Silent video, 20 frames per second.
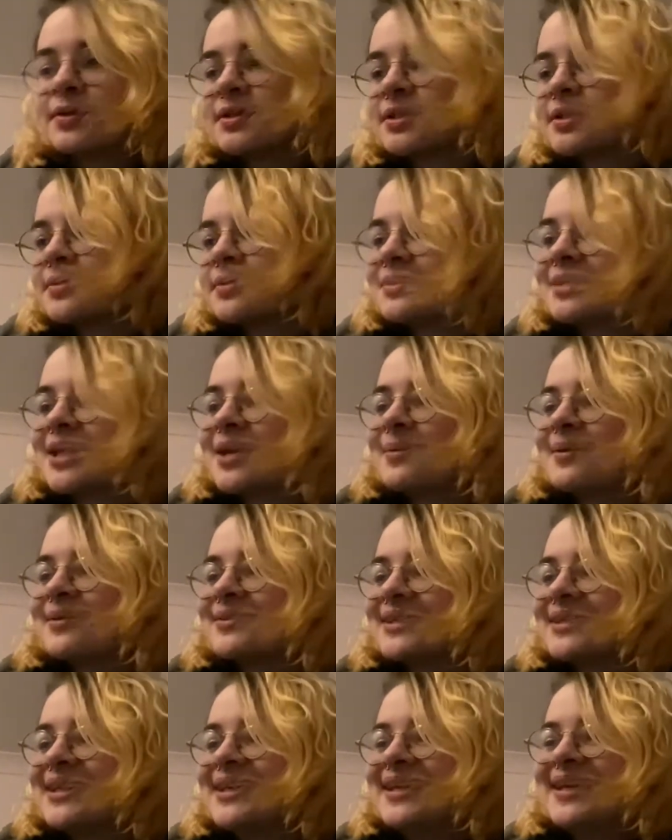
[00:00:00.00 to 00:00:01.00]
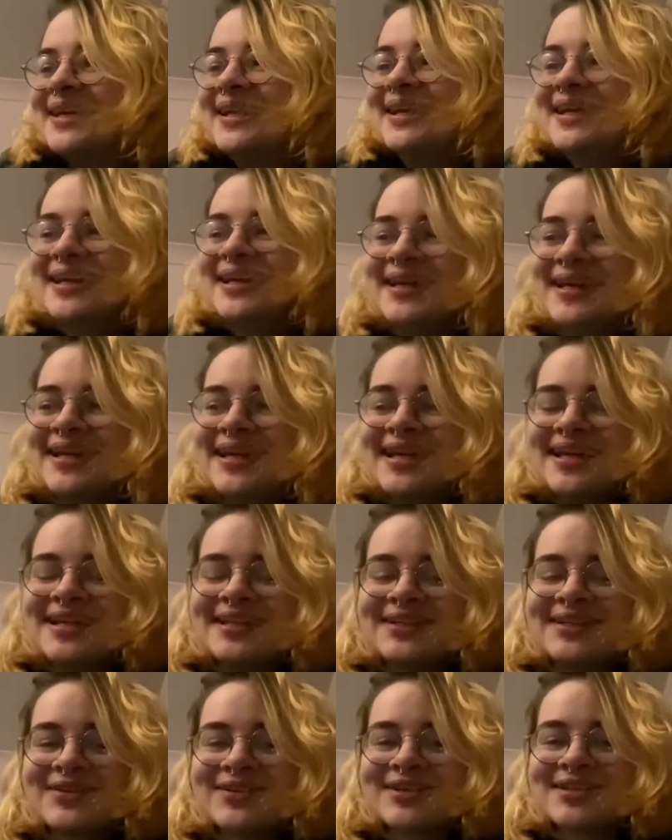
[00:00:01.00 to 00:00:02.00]
doing that apparently.
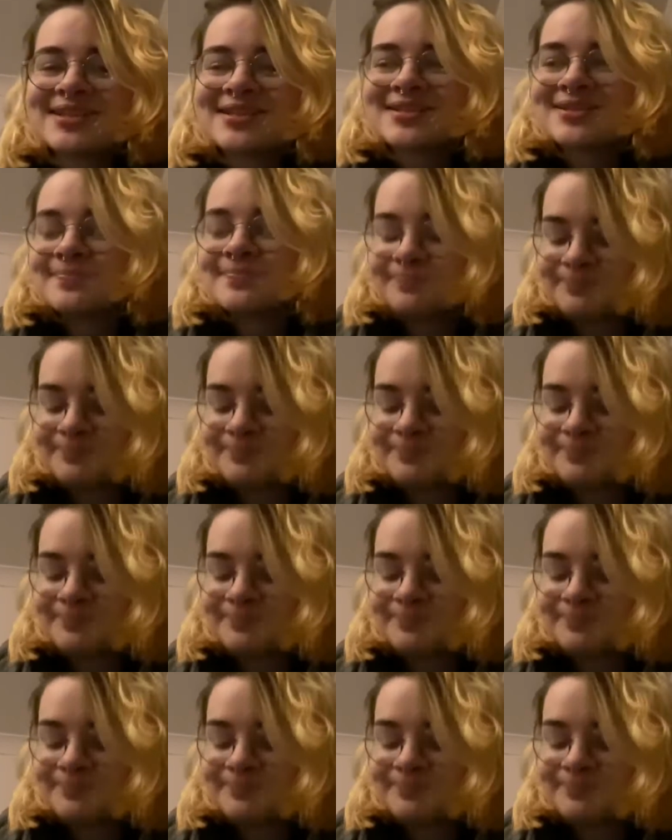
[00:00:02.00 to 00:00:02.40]
Lucas is,